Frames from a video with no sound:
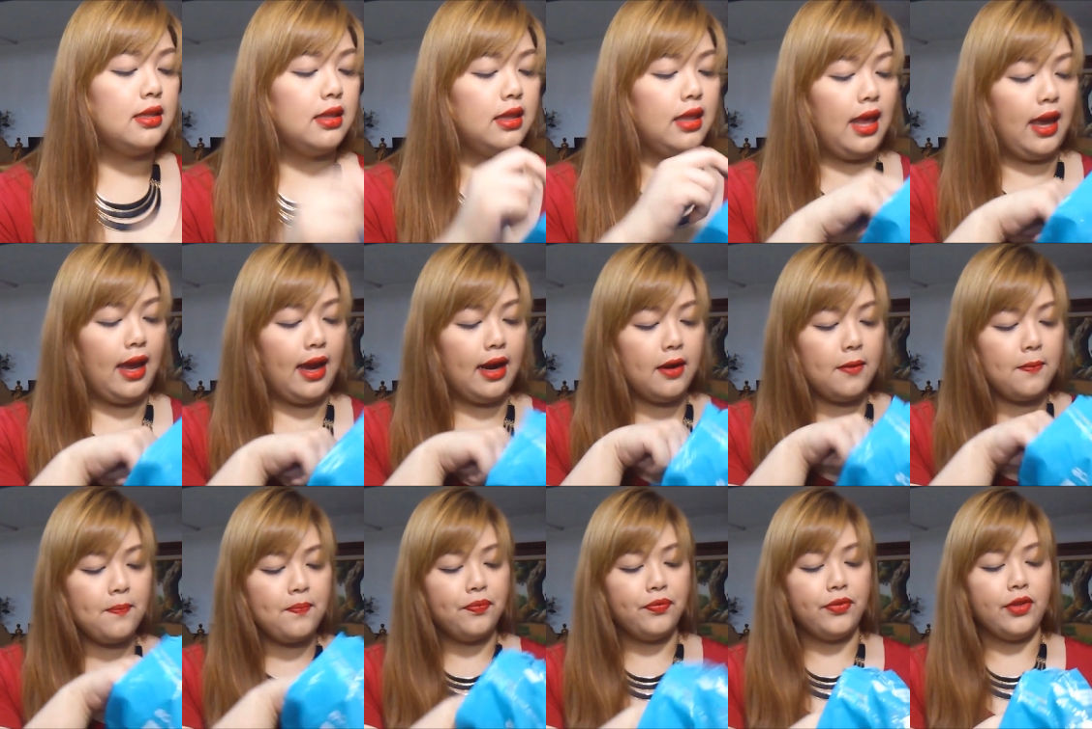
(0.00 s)

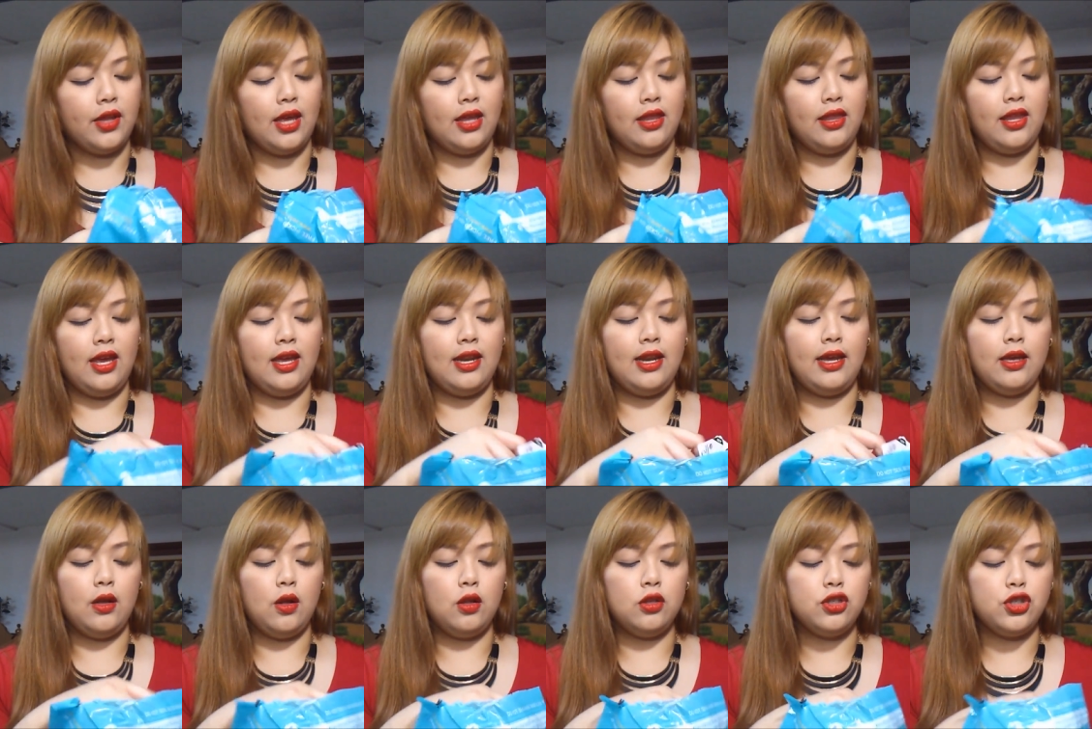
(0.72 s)
there and then
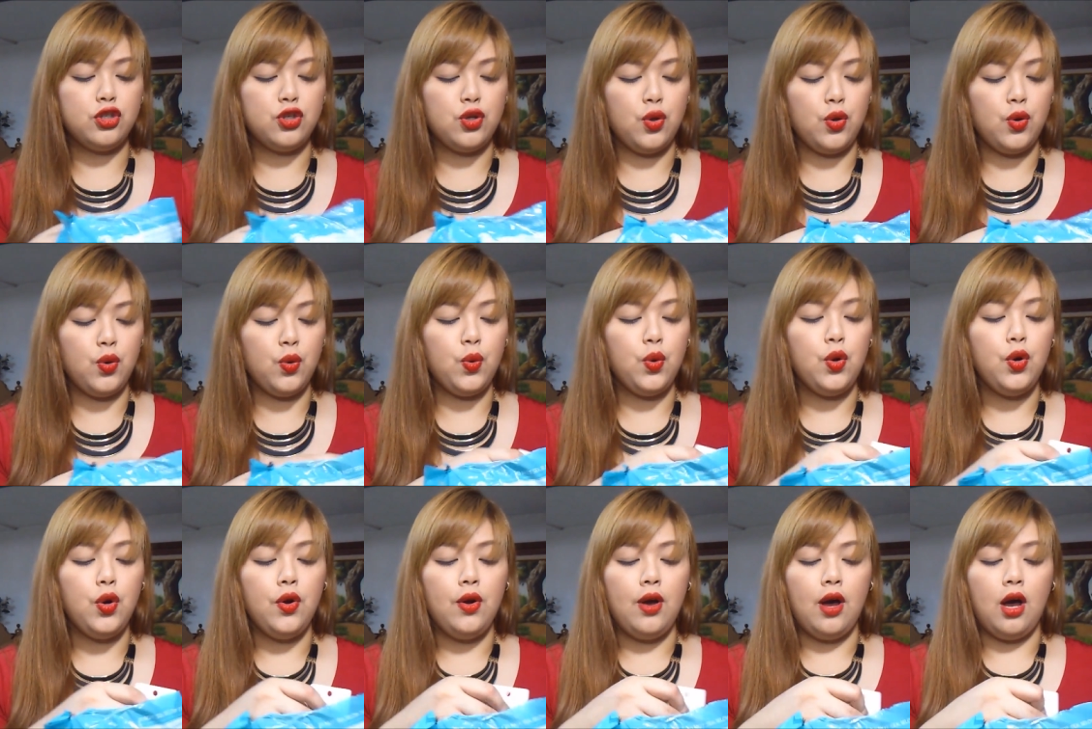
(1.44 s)
I also
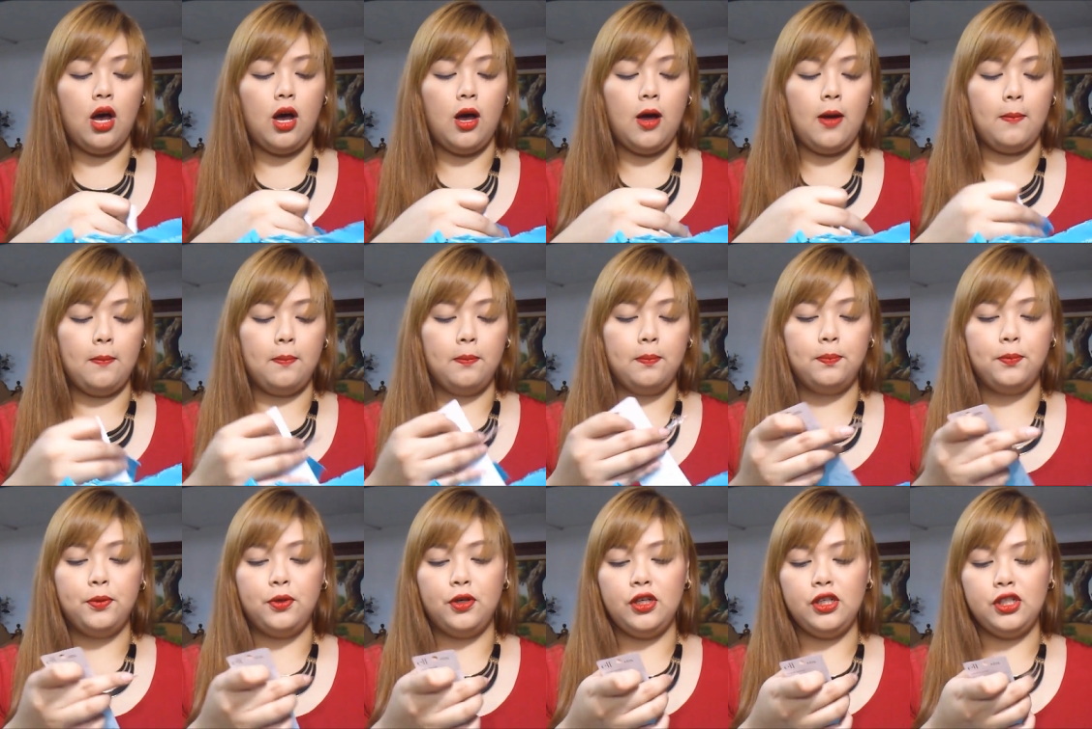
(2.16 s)
um,
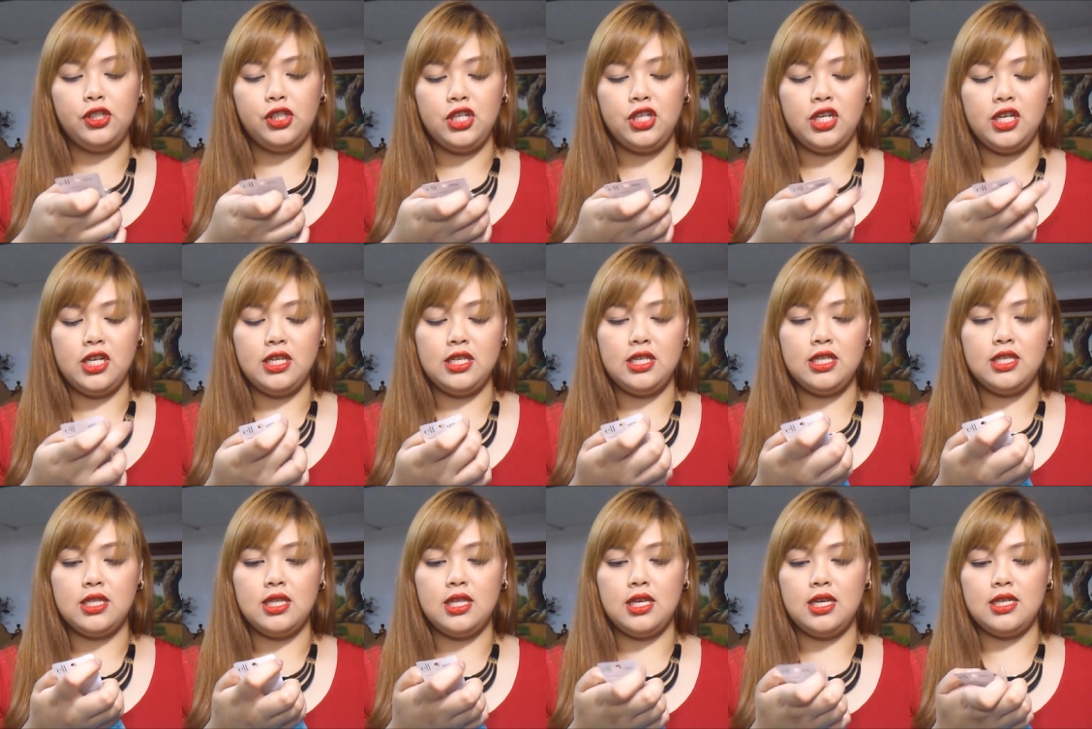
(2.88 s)

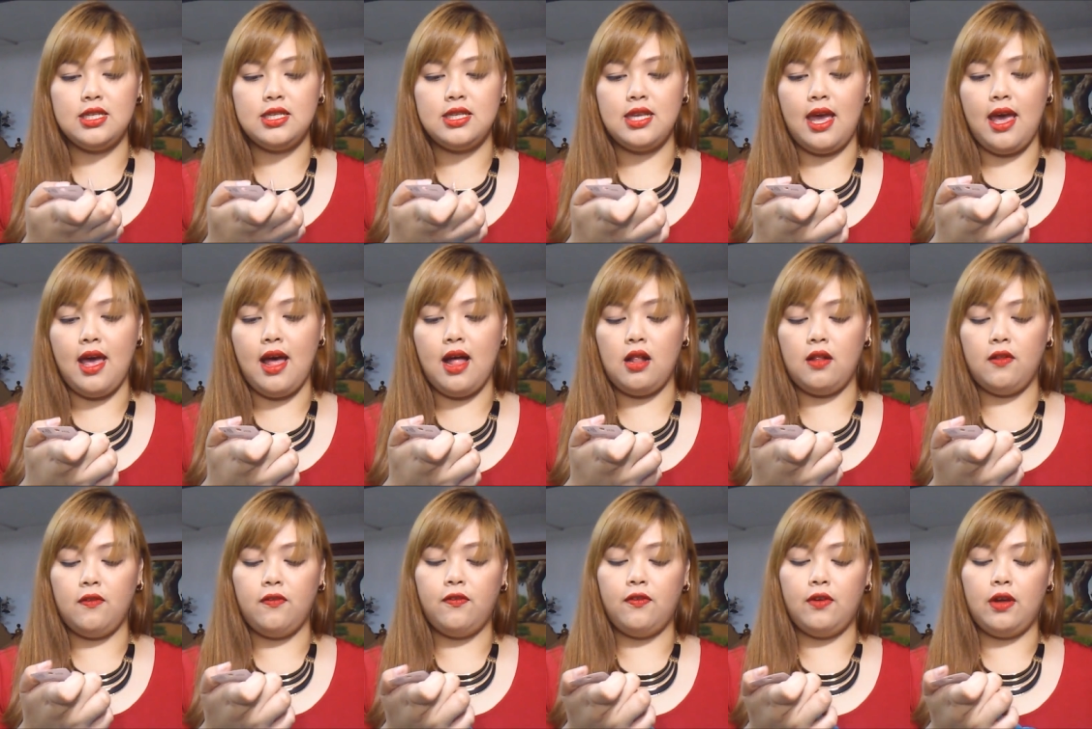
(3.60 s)
purchased this
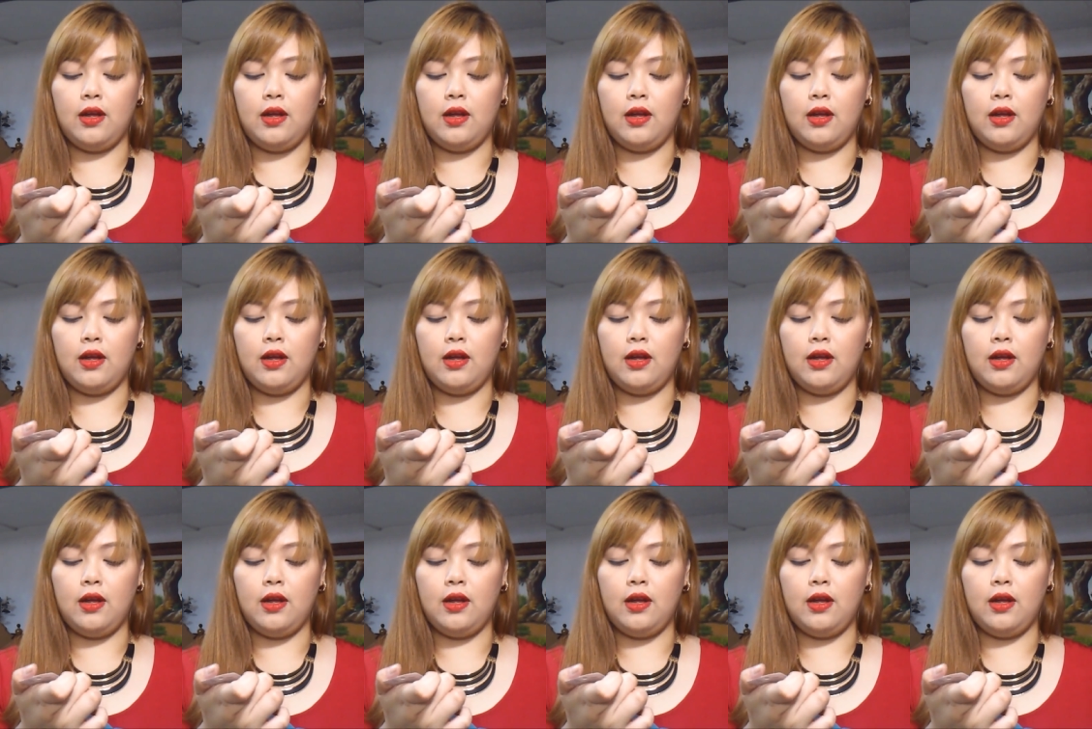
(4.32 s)
e.l.f.